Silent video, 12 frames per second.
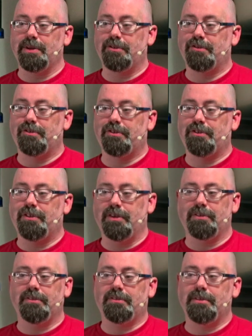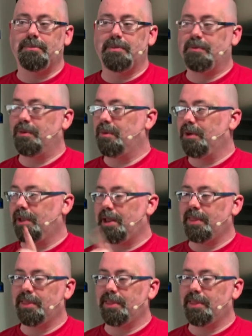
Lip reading: which doesn't seem to be working.